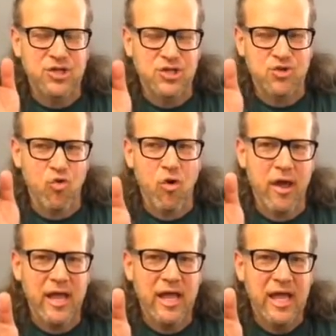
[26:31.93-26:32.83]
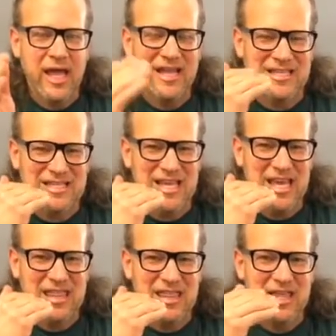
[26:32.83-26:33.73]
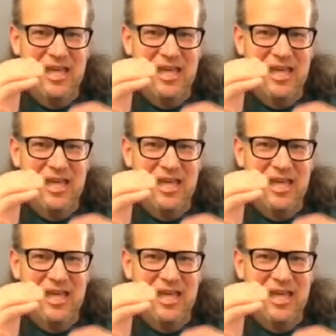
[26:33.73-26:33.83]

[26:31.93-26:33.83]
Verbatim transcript: destroying its teeth,